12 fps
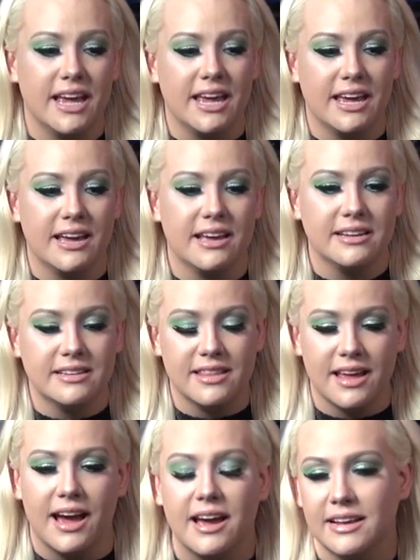and
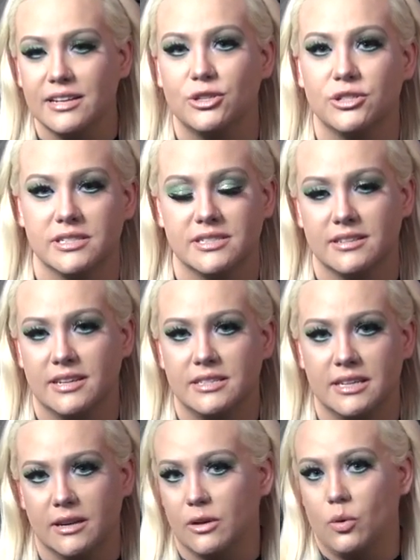that it's just it's
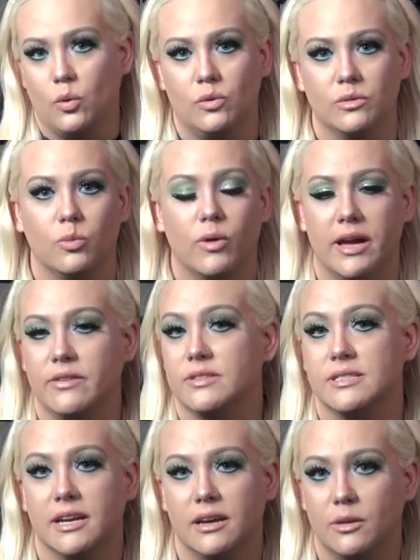like an old
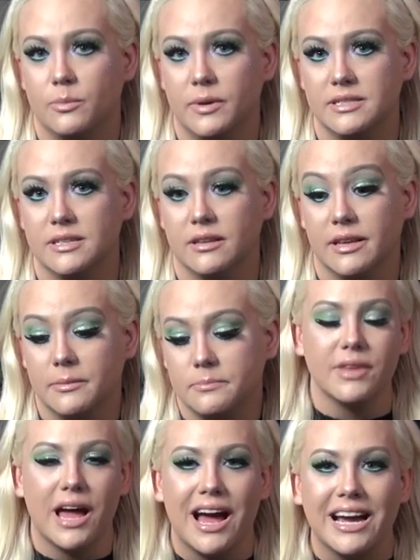wives tale basically
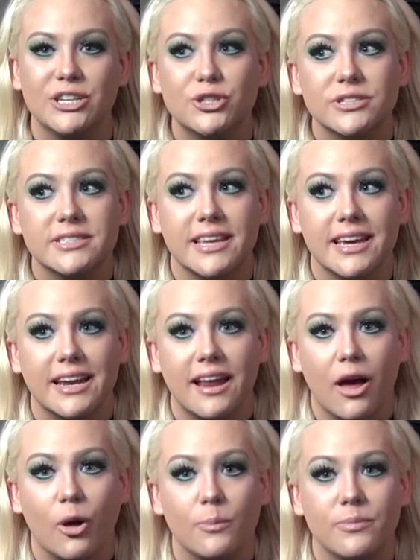i just can't
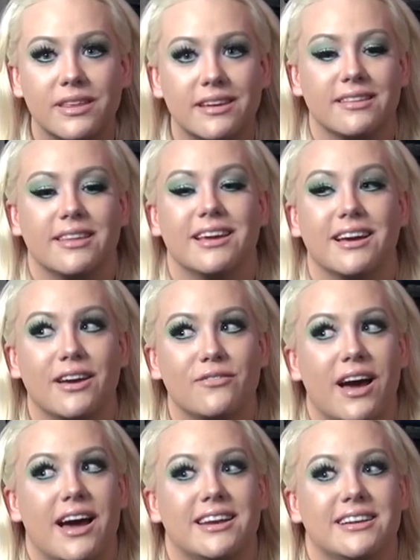help that like i've
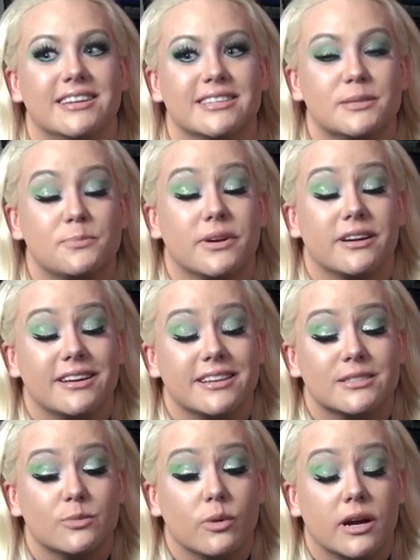had an
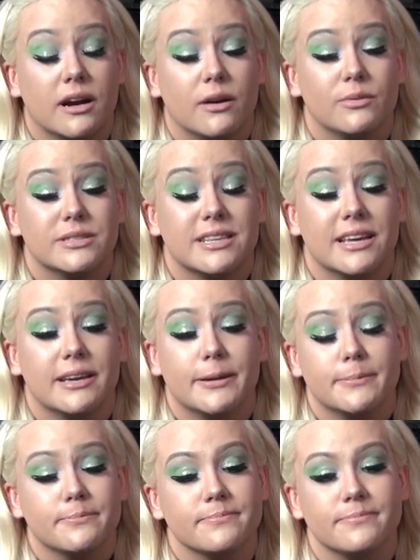experience where i was
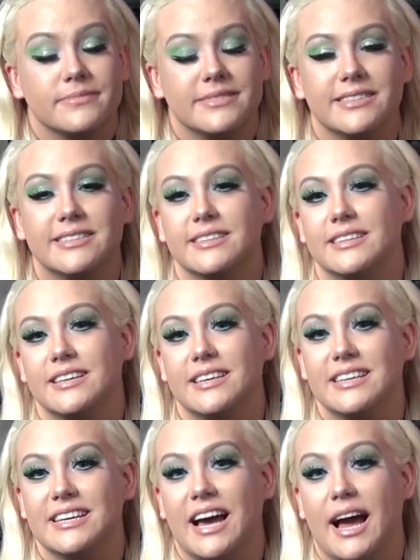like
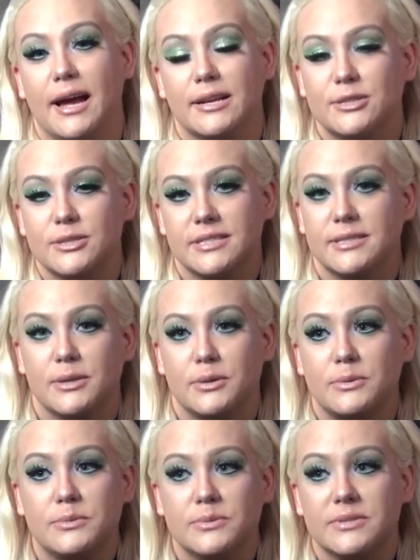I just
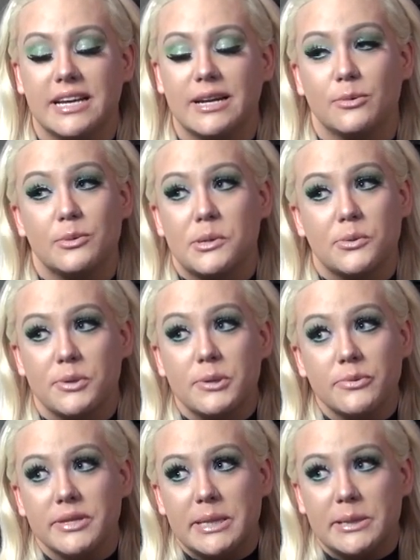don't I don't agree
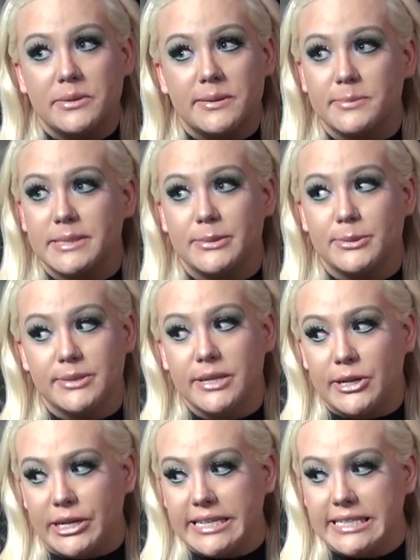with you. I'm so
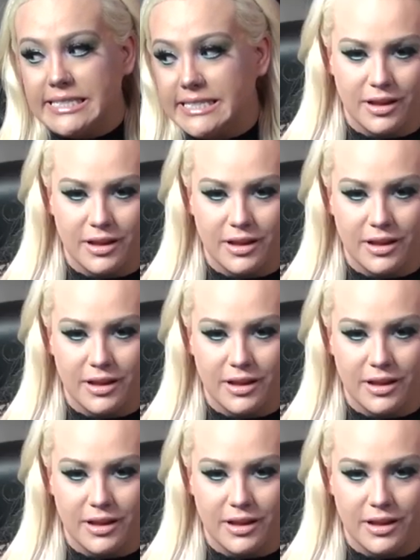sorry.